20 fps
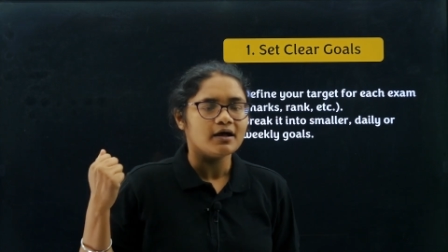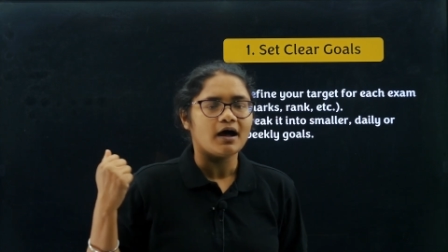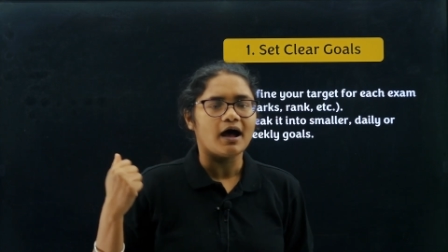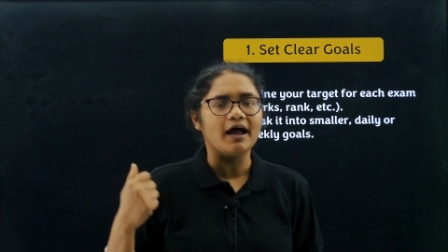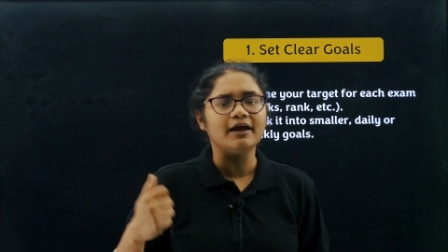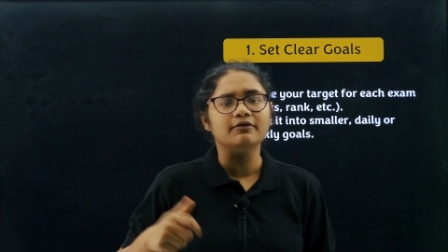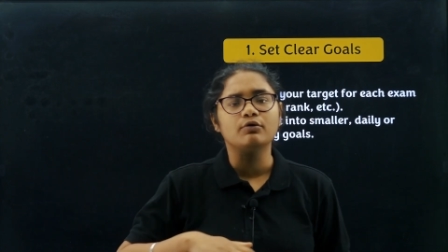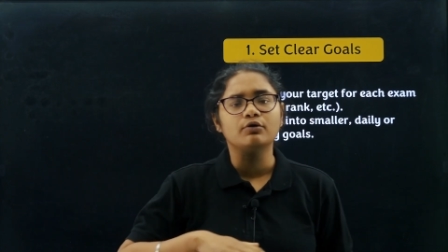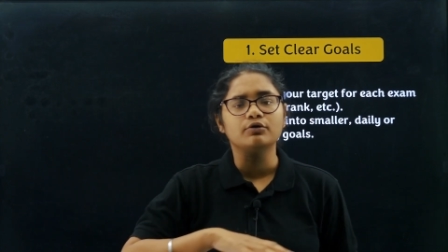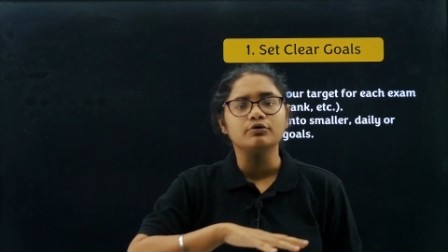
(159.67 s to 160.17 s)

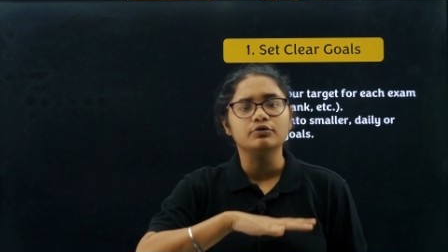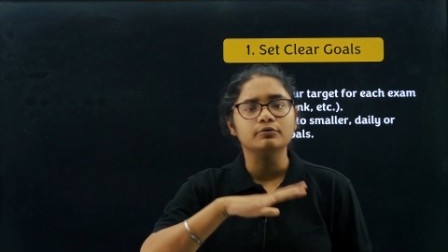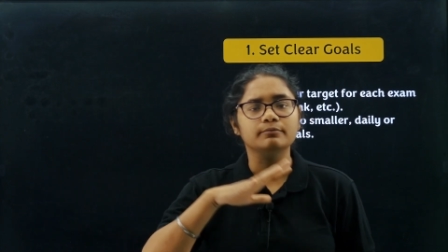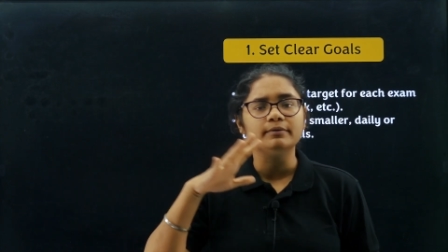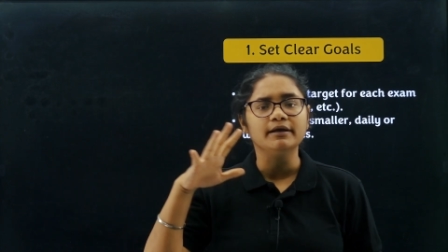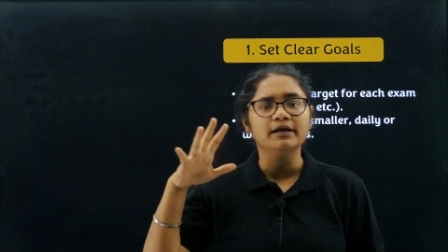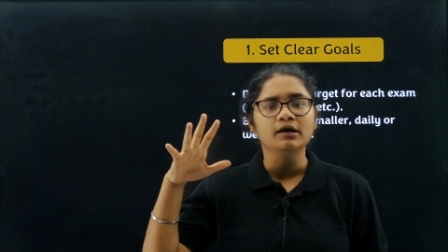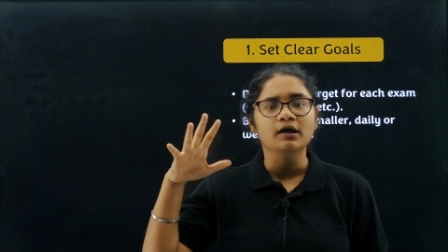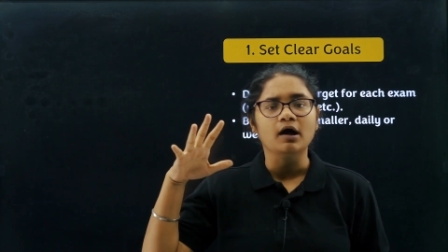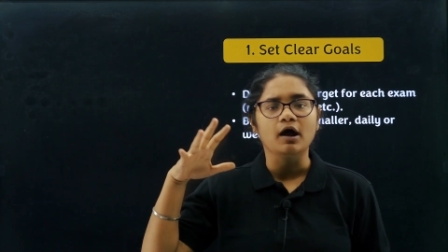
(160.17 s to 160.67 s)
I want to
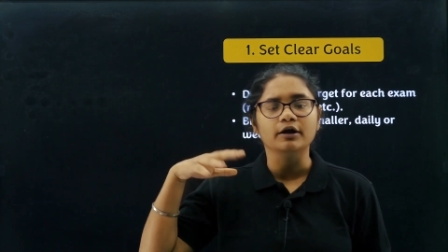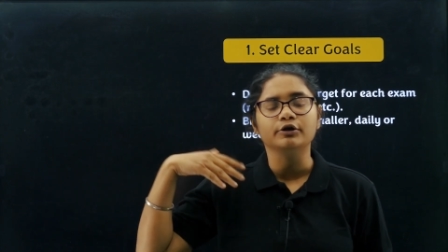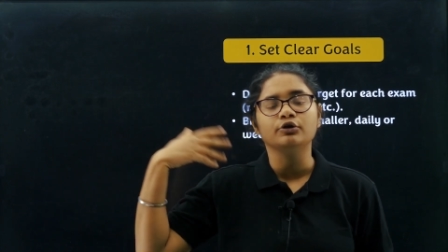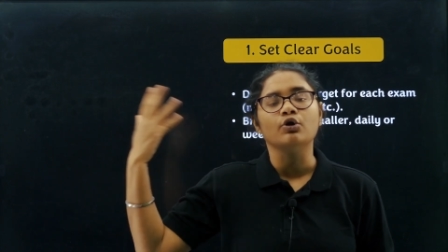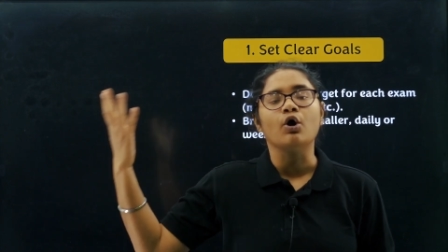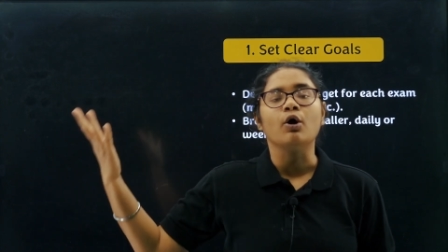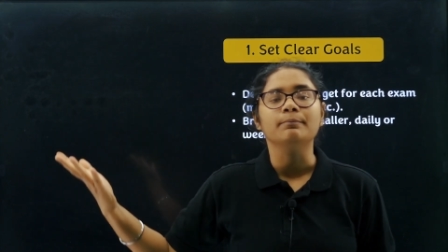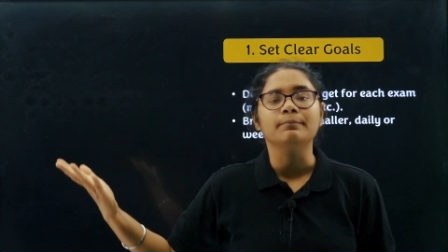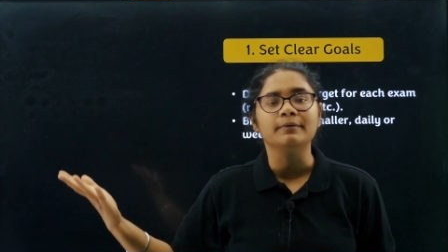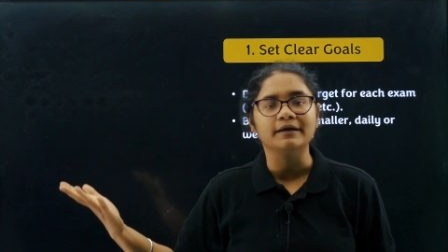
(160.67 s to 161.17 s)
be a
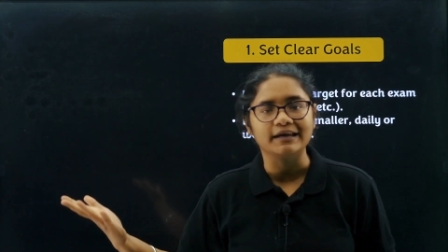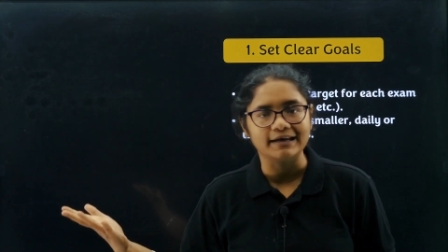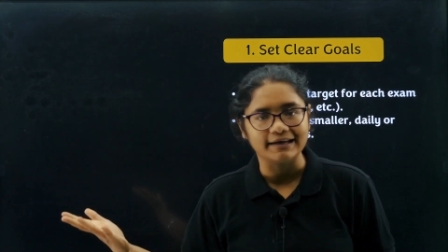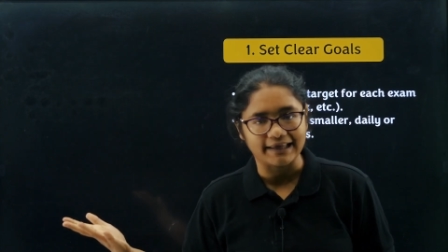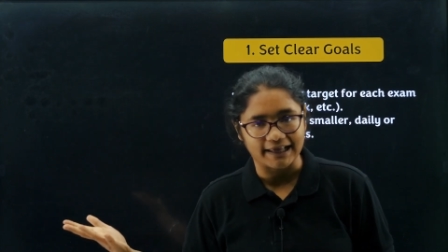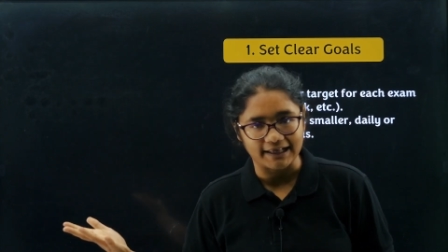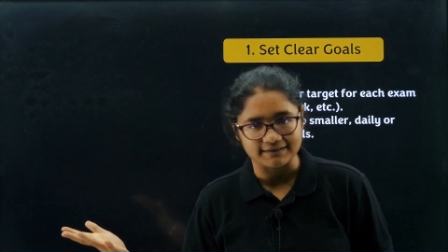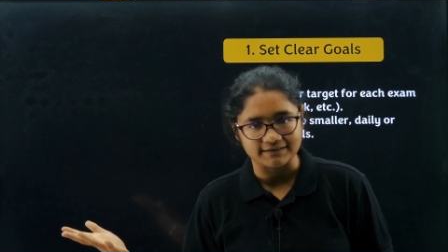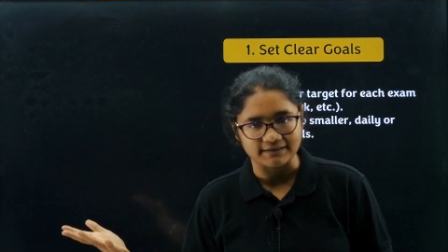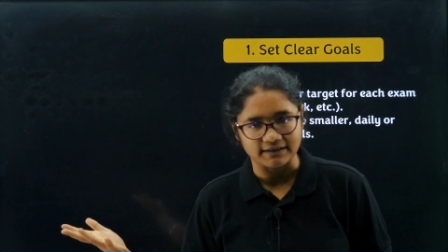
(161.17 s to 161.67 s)
topper in
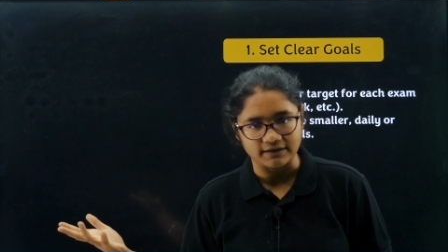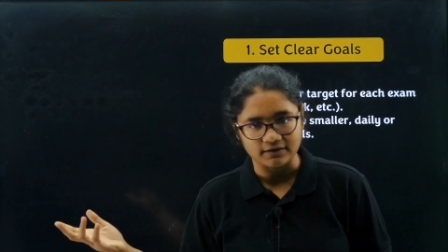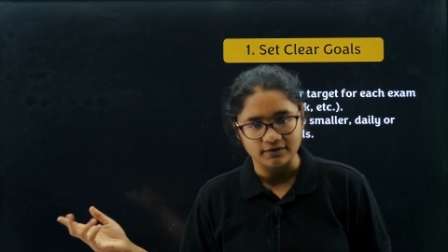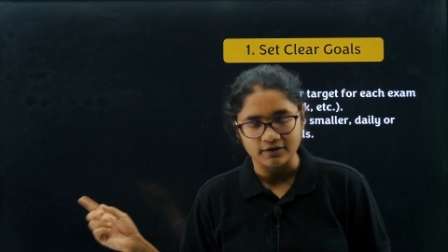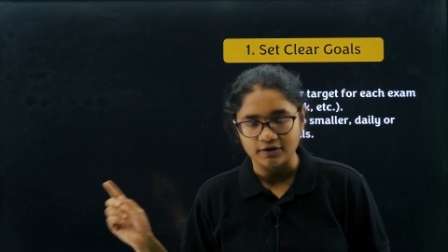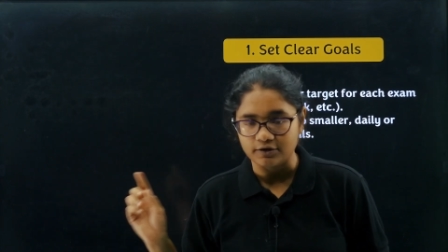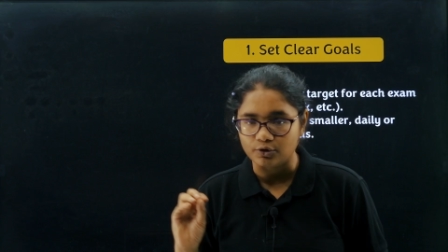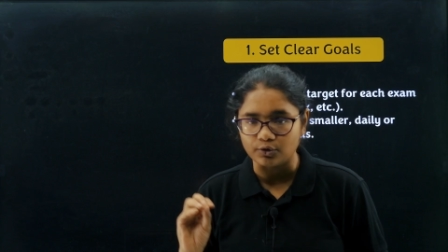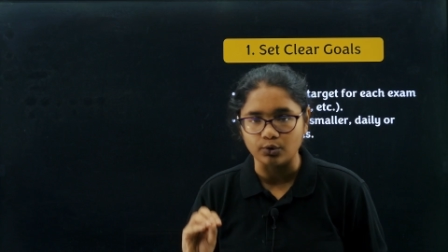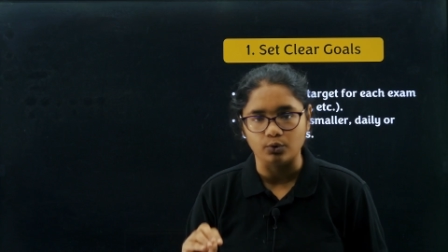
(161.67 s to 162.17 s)
KSET.
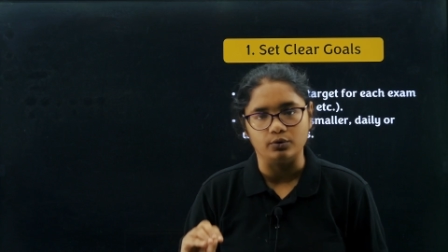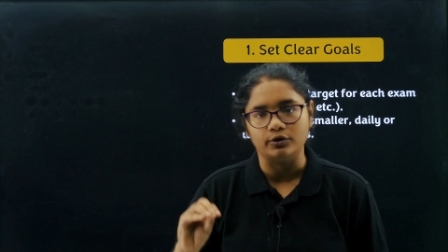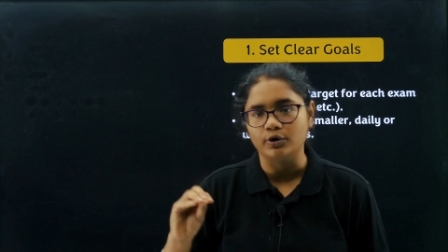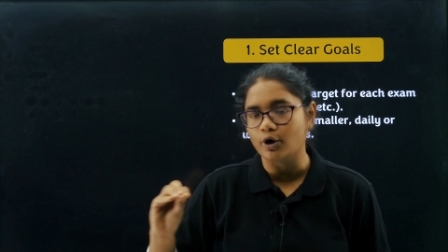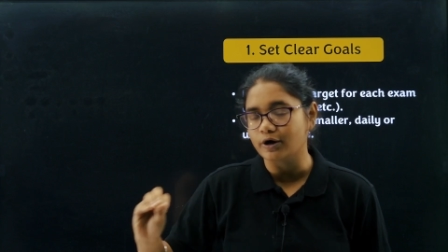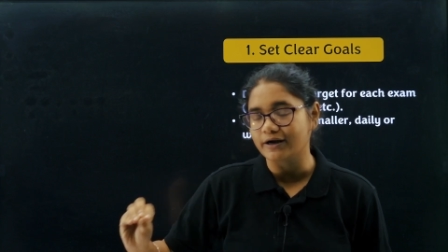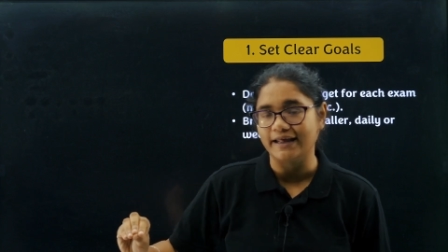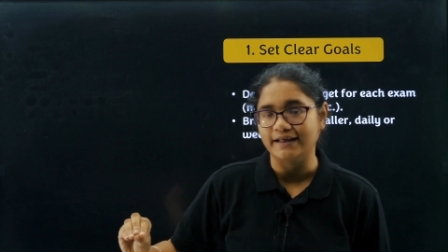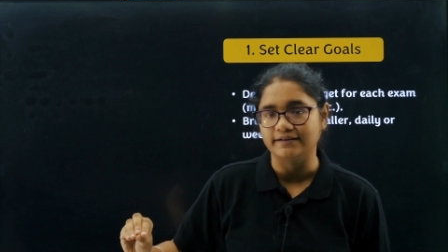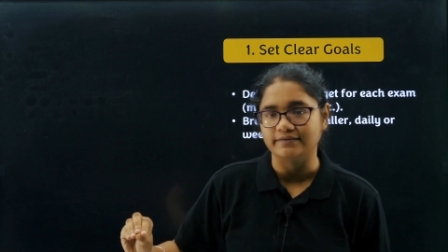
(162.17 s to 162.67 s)
No,
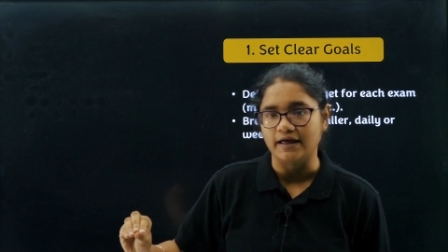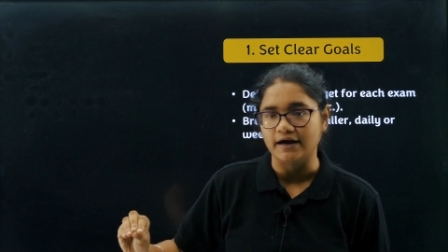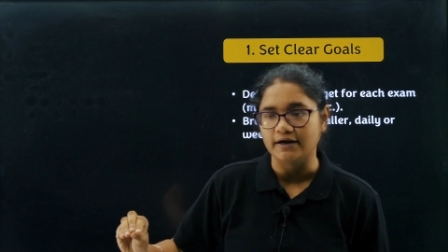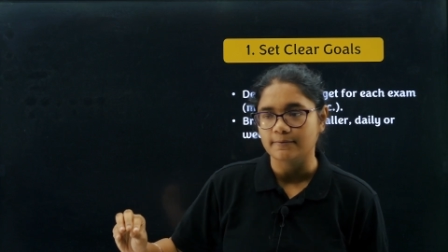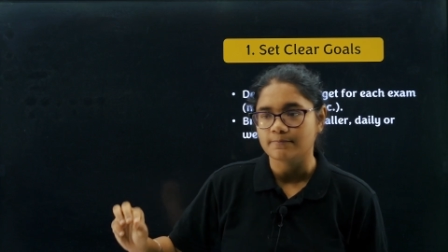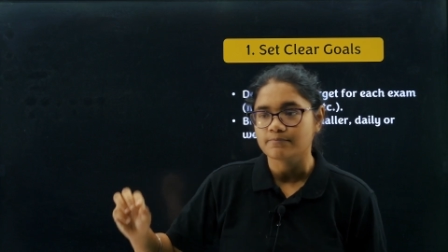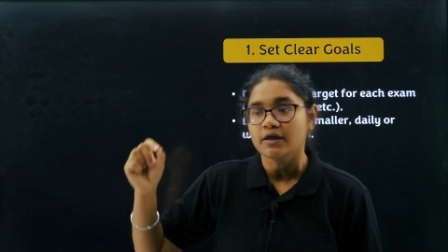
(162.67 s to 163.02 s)
not like that.